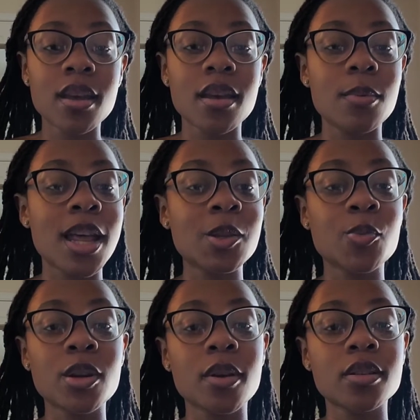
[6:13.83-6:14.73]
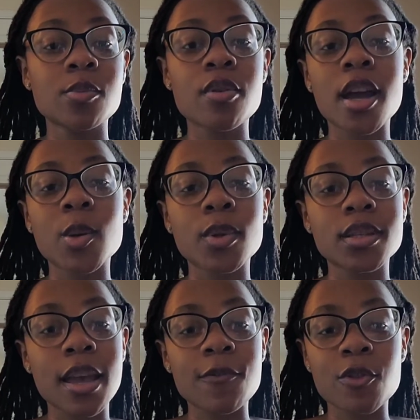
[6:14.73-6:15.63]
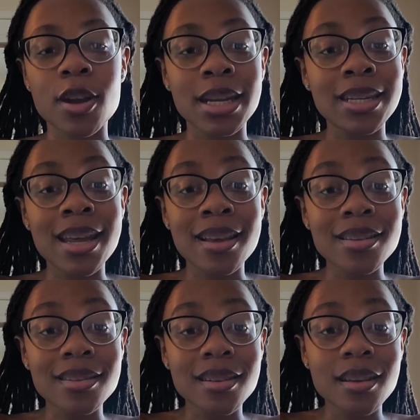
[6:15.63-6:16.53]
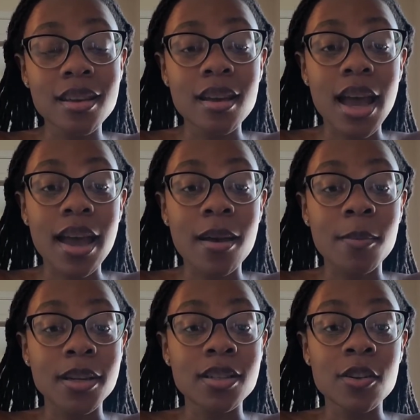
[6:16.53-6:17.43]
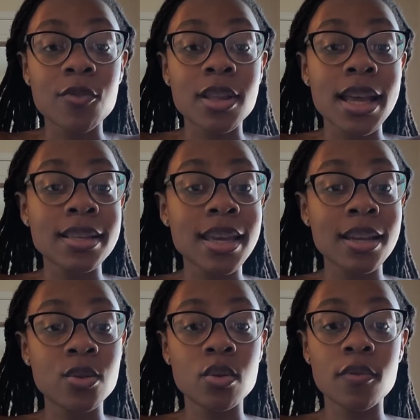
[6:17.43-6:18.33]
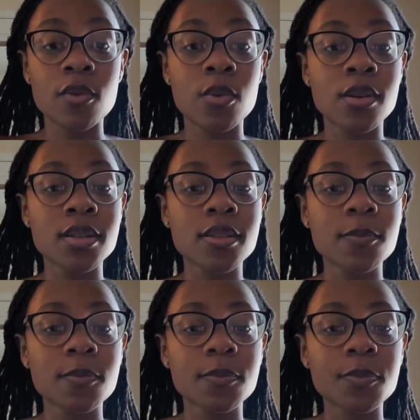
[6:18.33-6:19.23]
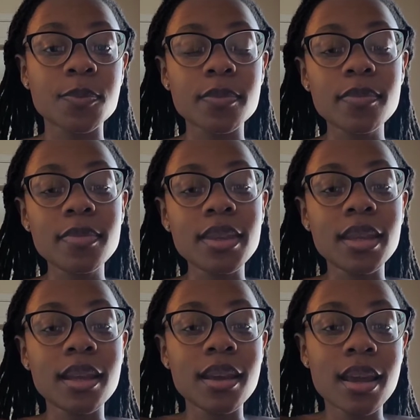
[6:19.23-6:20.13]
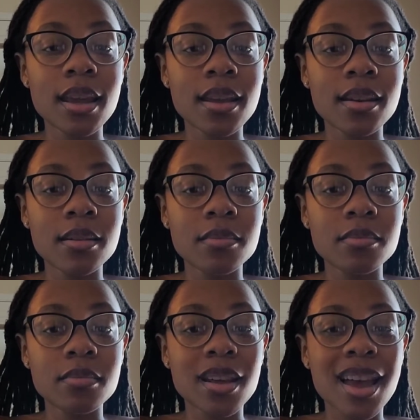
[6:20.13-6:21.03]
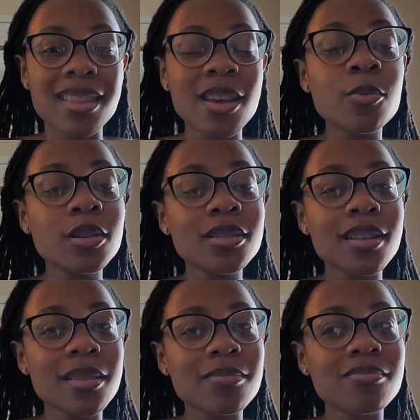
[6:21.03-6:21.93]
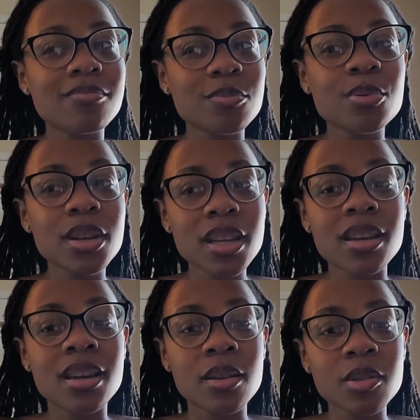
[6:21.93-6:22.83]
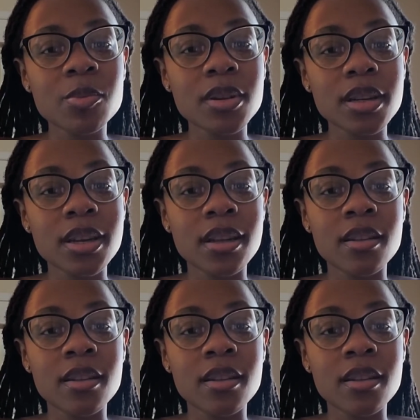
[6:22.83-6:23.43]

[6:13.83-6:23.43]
That's pretty much a proctoring site for any test. I took it for the Hesi A2, of course, and it was pretty good. It was pretty good.